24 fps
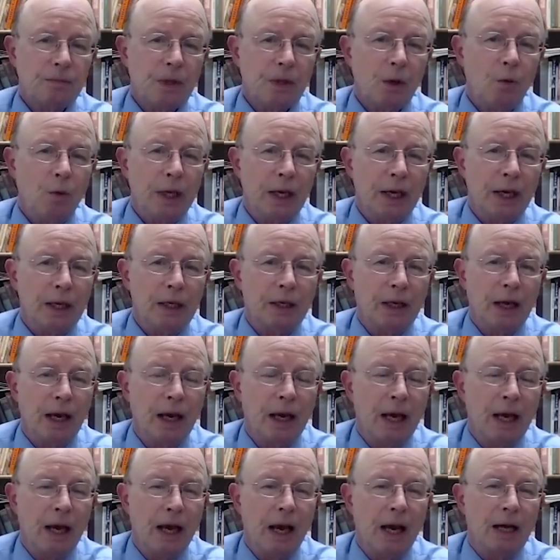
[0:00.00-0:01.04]
We had,
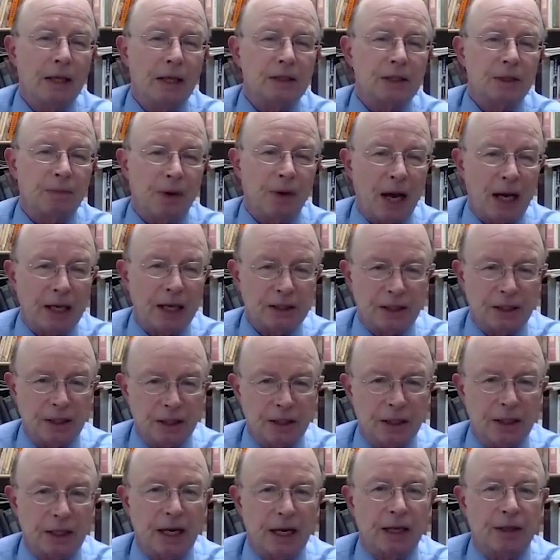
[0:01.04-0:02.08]

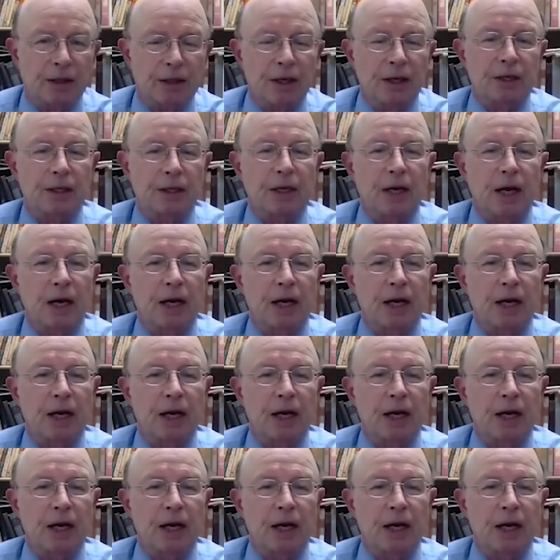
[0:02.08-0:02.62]
surprisingly, I think,